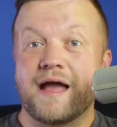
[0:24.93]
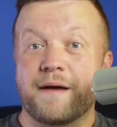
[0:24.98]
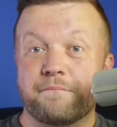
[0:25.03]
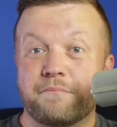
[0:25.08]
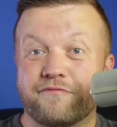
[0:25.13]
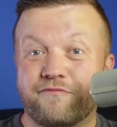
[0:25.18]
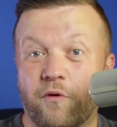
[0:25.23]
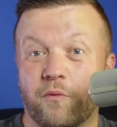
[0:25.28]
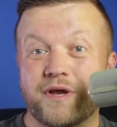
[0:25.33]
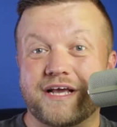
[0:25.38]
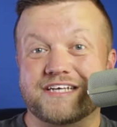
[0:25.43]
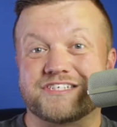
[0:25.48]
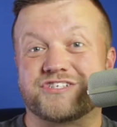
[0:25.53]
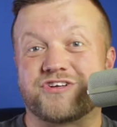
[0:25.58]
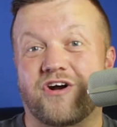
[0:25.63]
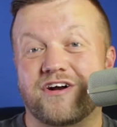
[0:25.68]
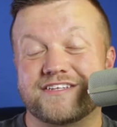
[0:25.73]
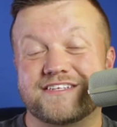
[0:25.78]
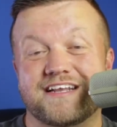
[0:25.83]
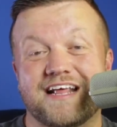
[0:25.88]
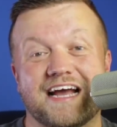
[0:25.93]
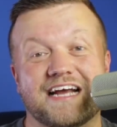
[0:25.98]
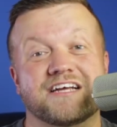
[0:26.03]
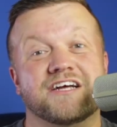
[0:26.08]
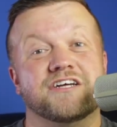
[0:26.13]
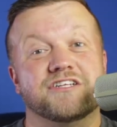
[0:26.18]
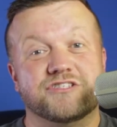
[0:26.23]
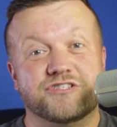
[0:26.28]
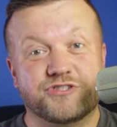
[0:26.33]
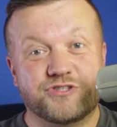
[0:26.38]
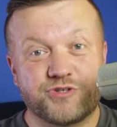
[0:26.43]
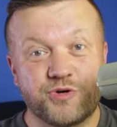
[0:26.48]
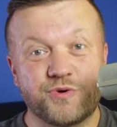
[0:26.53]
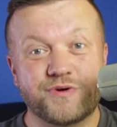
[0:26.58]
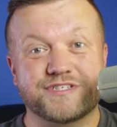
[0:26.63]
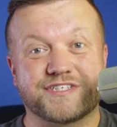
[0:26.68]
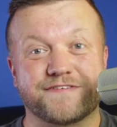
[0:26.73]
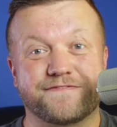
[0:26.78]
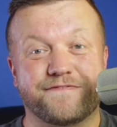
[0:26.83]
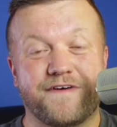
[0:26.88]
Before we get started today, do
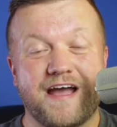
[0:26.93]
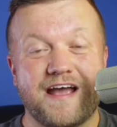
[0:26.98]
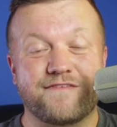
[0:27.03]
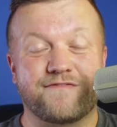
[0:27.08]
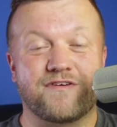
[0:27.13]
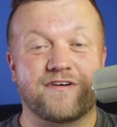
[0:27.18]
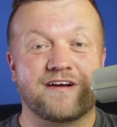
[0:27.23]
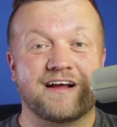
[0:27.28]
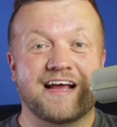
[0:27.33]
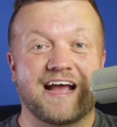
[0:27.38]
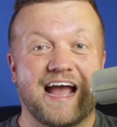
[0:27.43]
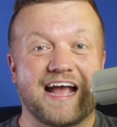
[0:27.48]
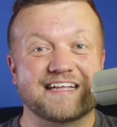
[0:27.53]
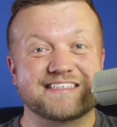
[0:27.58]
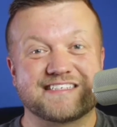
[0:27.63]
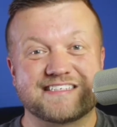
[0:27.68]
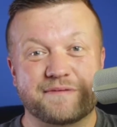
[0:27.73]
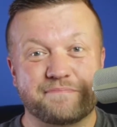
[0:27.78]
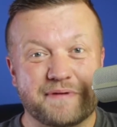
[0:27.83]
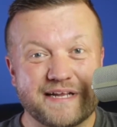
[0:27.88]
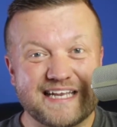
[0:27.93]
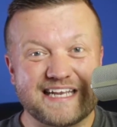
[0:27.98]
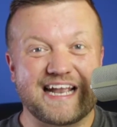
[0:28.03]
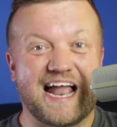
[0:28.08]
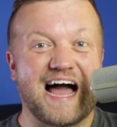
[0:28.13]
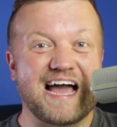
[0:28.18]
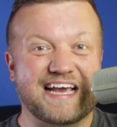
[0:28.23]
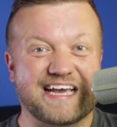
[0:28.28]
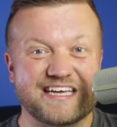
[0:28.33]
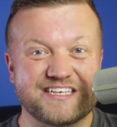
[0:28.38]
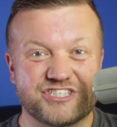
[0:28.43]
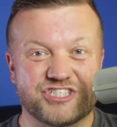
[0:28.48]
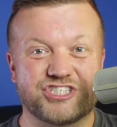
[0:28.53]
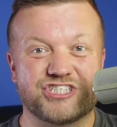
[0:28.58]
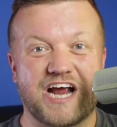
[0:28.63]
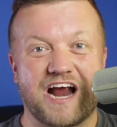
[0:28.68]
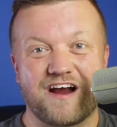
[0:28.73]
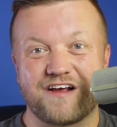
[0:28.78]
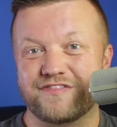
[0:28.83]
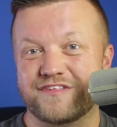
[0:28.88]
us a favor and simply like and
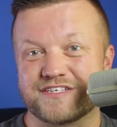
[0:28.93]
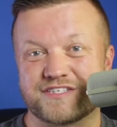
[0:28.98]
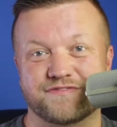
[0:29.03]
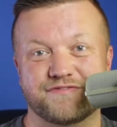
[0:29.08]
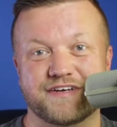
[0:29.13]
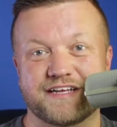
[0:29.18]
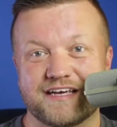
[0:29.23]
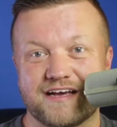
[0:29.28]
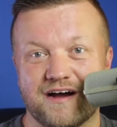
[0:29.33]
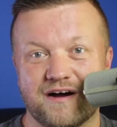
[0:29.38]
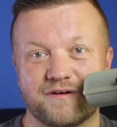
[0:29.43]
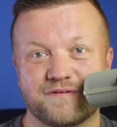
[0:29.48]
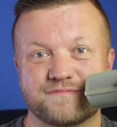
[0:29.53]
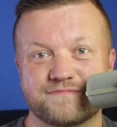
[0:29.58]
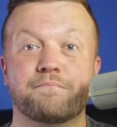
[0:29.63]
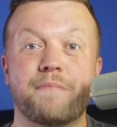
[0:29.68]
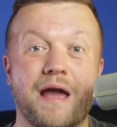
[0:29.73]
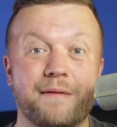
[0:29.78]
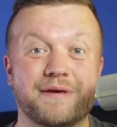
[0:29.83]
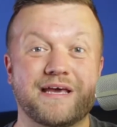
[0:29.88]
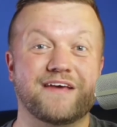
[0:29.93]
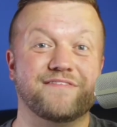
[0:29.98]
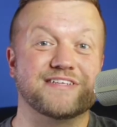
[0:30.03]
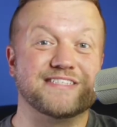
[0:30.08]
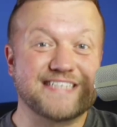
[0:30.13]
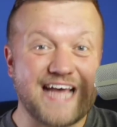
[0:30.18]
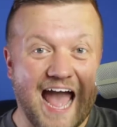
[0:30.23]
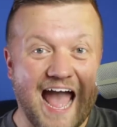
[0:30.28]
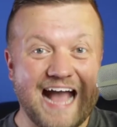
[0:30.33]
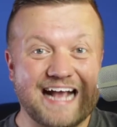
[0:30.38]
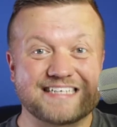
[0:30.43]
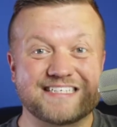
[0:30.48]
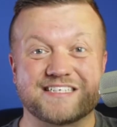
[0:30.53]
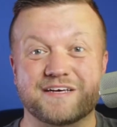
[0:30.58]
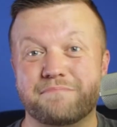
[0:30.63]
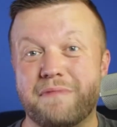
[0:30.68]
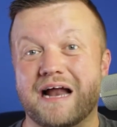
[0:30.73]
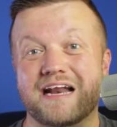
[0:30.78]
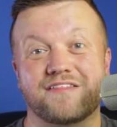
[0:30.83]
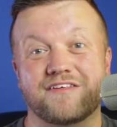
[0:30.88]
share this video. Maybe even tag
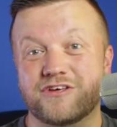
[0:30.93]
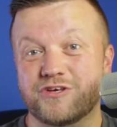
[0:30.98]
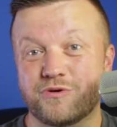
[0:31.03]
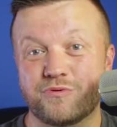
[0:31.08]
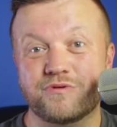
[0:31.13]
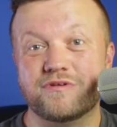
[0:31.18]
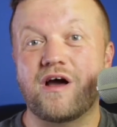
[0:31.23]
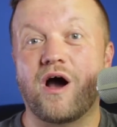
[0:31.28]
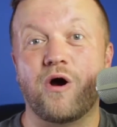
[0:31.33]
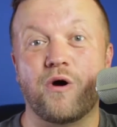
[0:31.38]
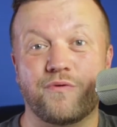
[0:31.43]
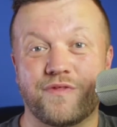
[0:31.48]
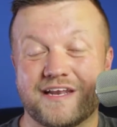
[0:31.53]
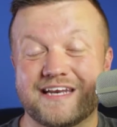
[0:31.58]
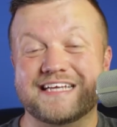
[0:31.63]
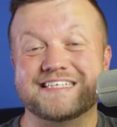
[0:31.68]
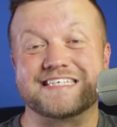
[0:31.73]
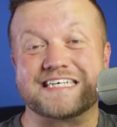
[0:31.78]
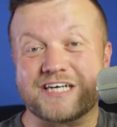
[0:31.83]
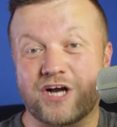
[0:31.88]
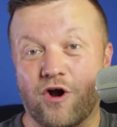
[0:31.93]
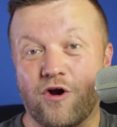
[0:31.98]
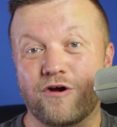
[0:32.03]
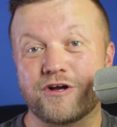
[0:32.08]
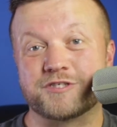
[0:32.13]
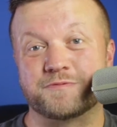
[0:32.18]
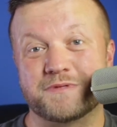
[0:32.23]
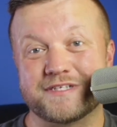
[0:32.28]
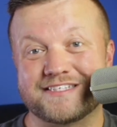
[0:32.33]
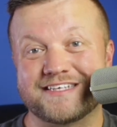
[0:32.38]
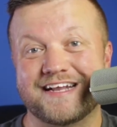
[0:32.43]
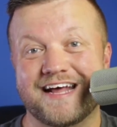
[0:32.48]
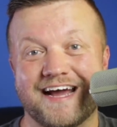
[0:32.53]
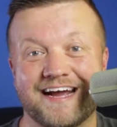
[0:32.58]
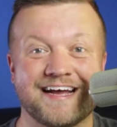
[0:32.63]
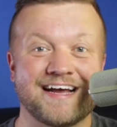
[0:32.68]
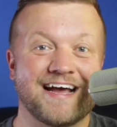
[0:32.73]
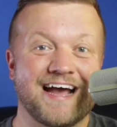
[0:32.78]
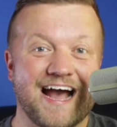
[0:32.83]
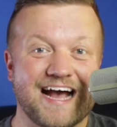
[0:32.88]
somebody that you know that needs encouragement
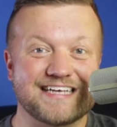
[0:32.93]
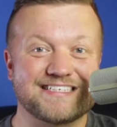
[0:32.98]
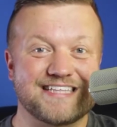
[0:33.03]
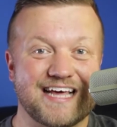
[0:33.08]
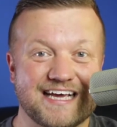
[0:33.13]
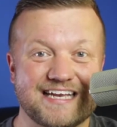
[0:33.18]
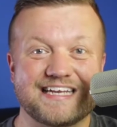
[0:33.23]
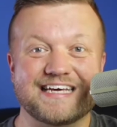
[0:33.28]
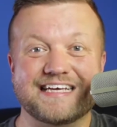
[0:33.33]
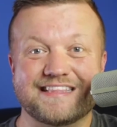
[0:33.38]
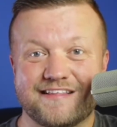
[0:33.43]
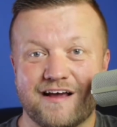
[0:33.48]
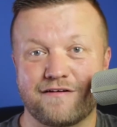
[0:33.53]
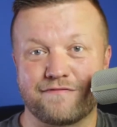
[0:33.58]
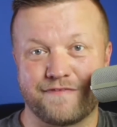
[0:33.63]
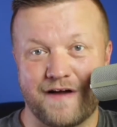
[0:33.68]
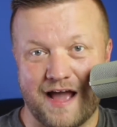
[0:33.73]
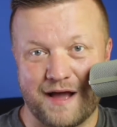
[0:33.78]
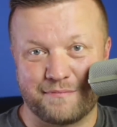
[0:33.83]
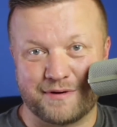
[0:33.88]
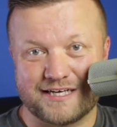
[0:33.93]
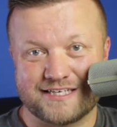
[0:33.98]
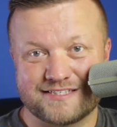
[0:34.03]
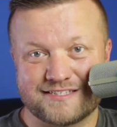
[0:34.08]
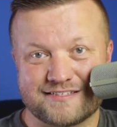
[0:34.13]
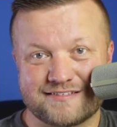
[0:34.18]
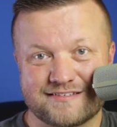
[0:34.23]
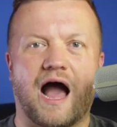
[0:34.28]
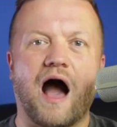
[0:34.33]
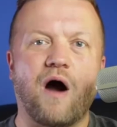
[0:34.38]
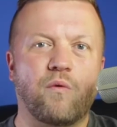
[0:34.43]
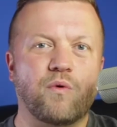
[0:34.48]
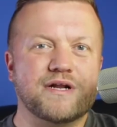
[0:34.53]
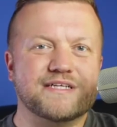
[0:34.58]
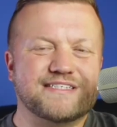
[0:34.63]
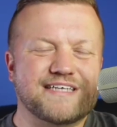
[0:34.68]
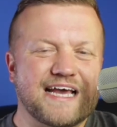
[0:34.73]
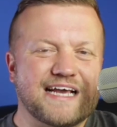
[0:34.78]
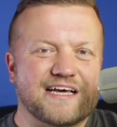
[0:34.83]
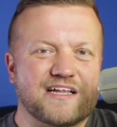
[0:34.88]
today as they lead their families. I
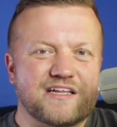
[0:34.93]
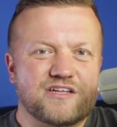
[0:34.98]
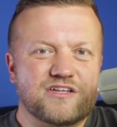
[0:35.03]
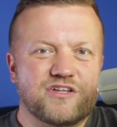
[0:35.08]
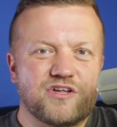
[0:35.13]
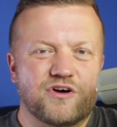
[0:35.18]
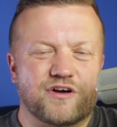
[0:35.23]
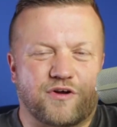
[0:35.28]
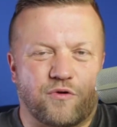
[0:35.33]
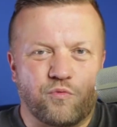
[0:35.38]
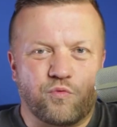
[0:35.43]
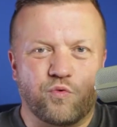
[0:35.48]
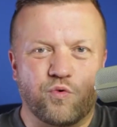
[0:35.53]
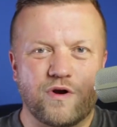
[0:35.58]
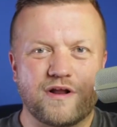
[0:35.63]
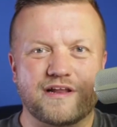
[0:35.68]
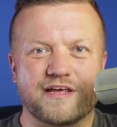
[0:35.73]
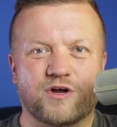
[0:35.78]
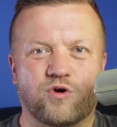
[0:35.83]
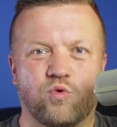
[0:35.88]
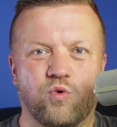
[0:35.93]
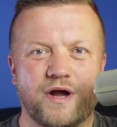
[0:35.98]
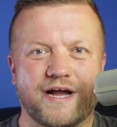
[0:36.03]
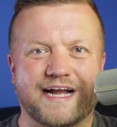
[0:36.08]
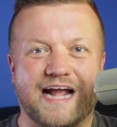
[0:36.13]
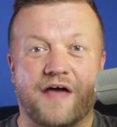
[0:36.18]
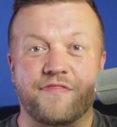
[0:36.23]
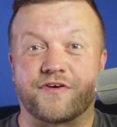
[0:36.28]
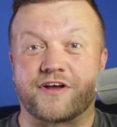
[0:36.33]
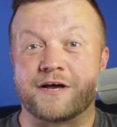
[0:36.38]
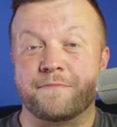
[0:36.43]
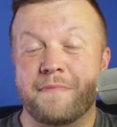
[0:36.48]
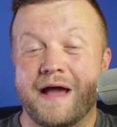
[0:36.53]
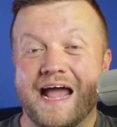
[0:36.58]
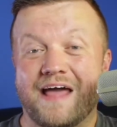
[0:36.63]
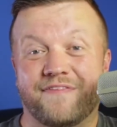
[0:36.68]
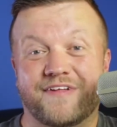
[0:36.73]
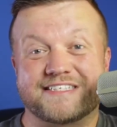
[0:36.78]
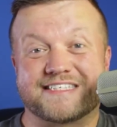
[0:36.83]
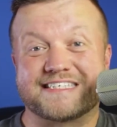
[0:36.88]
want to take a look really quick at the
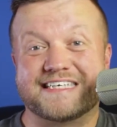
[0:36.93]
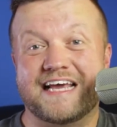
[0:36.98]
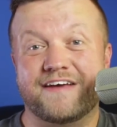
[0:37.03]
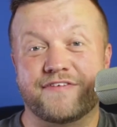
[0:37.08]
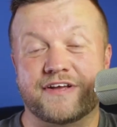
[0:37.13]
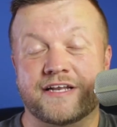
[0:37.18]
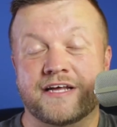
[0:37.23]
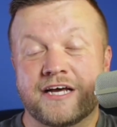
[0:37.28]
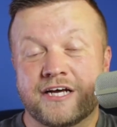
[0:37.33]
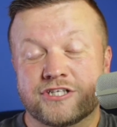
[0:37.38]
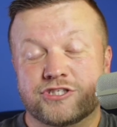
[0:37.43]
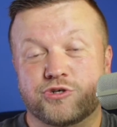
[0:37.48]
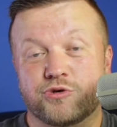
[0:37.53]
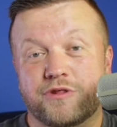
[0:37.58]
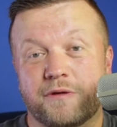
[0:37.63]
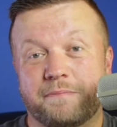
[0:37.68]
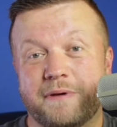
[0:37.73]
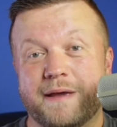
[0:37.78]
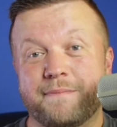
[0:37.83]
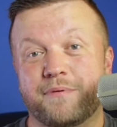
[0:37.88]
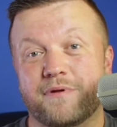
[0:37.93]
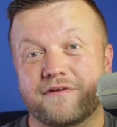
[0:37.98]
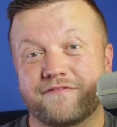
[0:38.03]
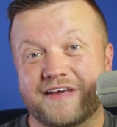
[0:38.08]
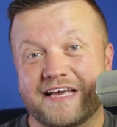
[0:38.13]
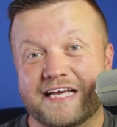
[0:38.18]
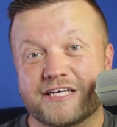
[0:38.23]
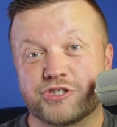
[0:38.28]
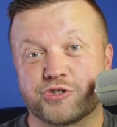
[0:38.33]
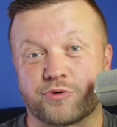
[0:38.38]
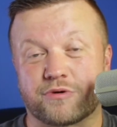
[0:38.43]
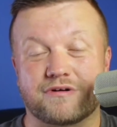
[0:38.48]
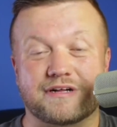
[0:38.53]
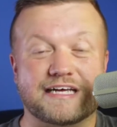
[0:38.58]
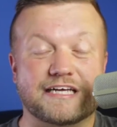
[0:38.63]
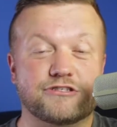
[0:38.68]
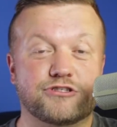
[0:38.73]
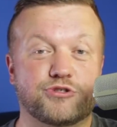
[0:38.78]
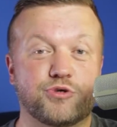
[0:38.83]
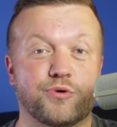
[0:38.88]
command that's given to the people of Israel
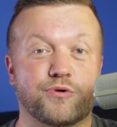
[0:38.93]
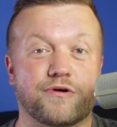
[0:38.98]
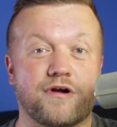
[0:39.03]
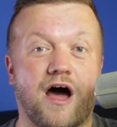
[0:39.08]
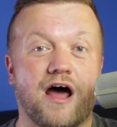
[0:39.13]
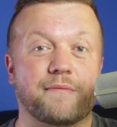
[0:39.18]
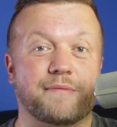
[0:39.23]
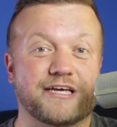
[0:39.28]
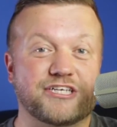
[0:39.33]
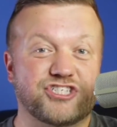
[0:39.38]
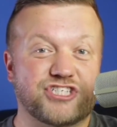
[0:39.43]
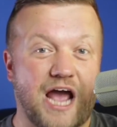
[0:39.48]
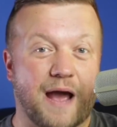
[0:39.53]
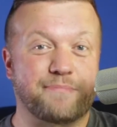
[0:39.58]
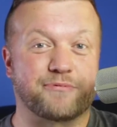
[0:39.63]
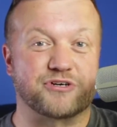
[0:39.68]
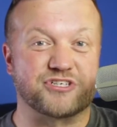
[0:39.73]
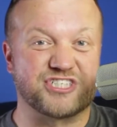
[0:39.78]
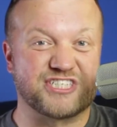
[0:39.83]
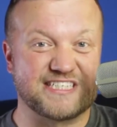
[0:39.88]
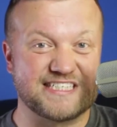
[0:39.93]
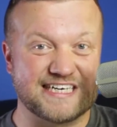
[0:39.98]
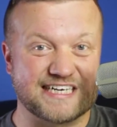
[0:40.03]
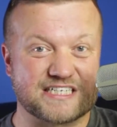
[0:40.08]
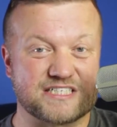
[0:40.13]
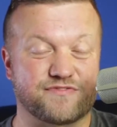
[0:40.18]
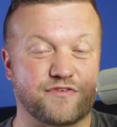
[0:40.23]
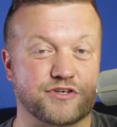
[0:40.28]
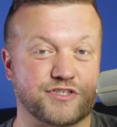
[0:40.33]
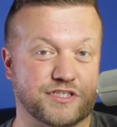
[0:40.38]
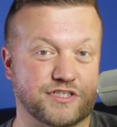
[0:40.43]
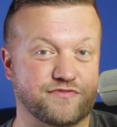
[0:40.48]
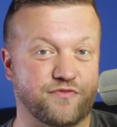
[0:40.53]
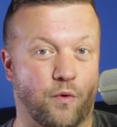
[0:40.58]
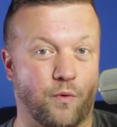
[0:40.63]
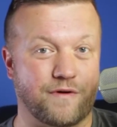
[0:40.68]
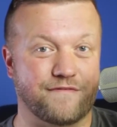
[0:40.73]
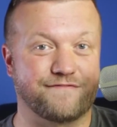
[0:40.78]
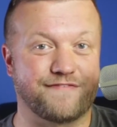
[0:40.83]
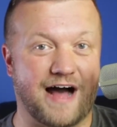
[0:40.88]
in Deuteronomy chapter six, verses
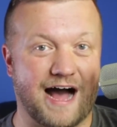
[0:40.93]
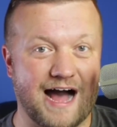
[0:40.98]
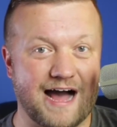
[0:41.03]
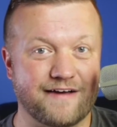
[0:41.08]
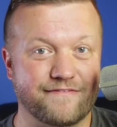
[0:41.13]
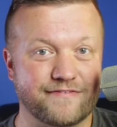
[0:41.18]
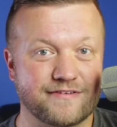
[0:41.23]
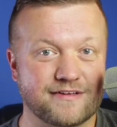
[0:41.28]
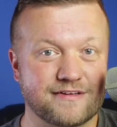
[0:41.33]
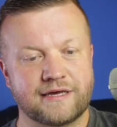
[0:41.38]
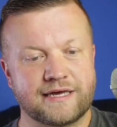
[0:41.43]
four and five.